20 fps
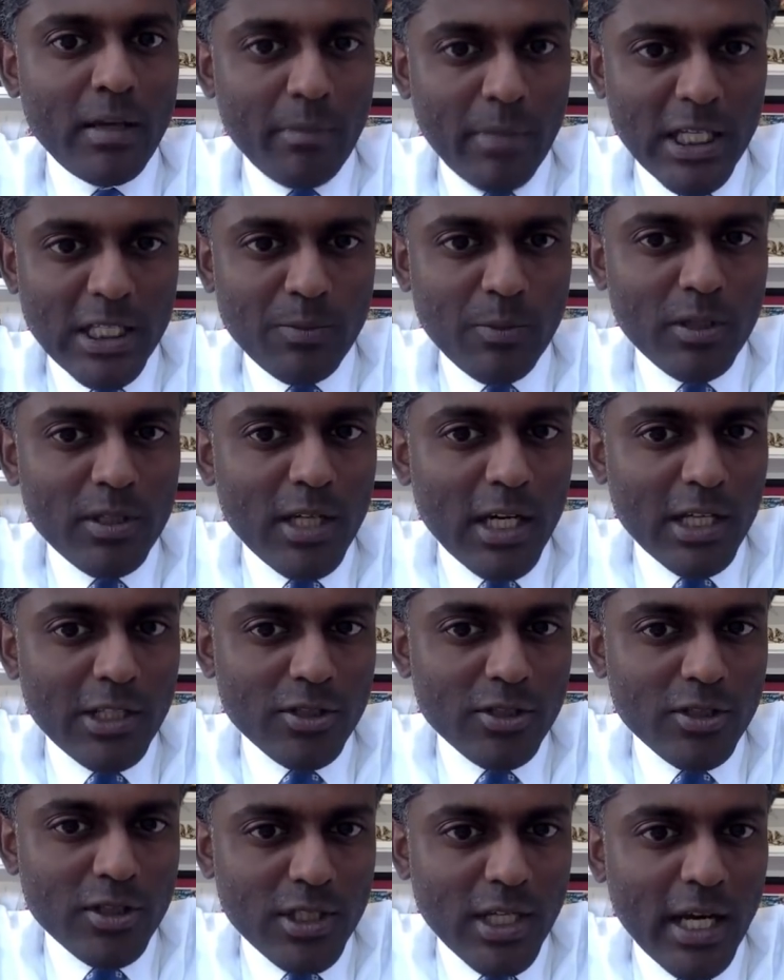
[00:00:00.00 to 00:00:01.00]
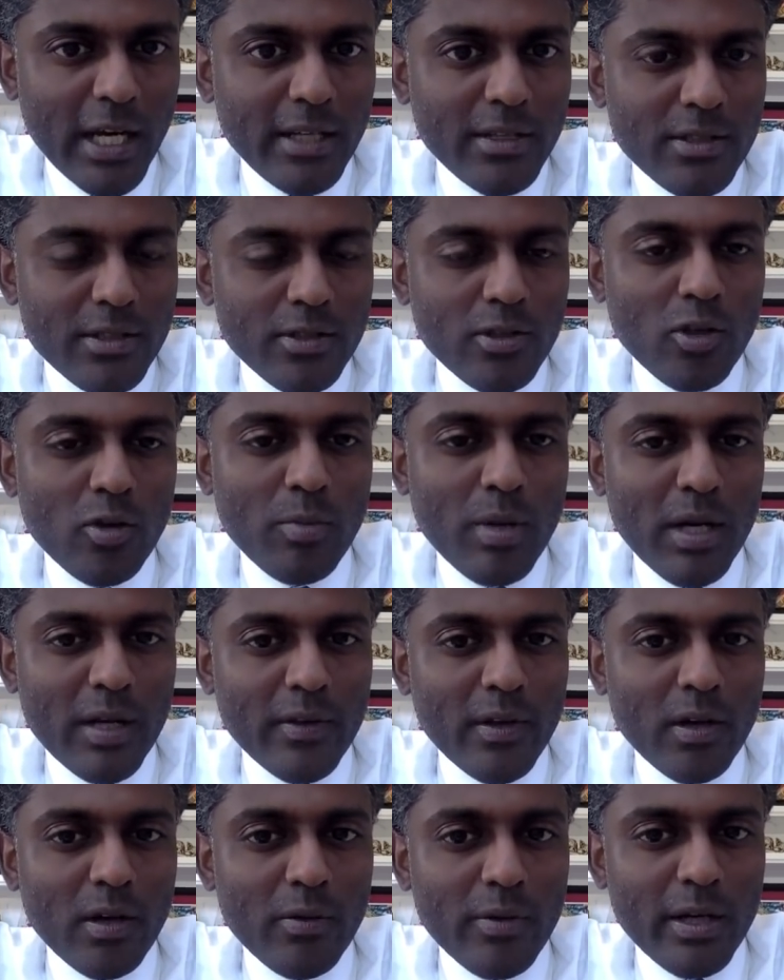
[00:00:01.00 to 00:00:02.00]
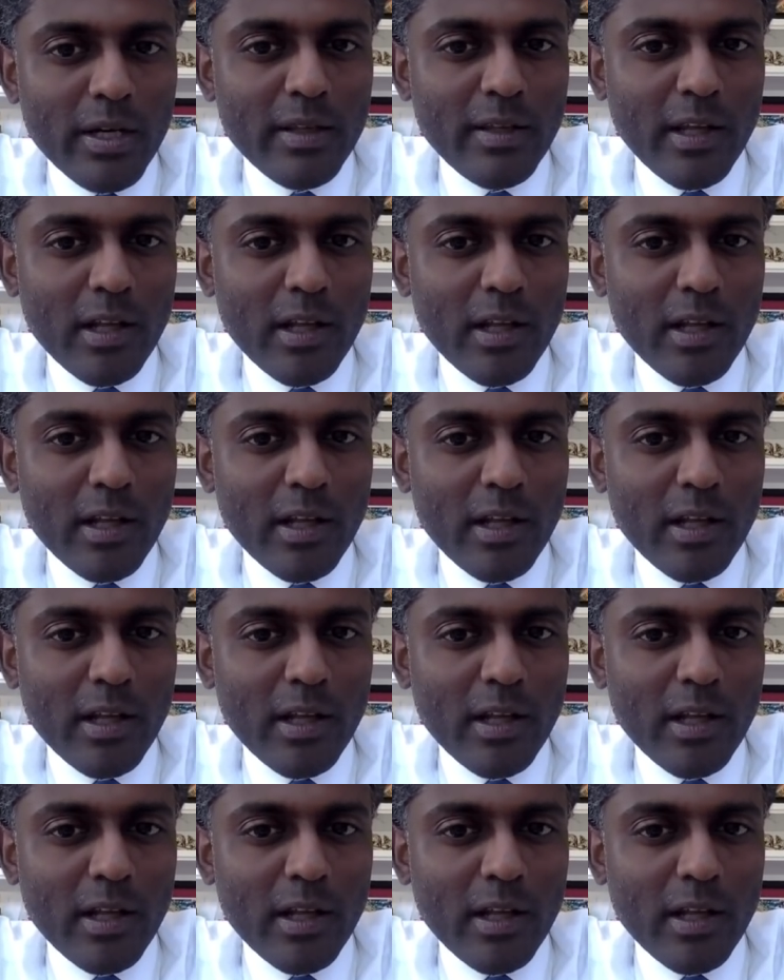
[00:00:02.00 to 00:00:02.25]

Baseball, Dodgers, and Giants, you know about that already.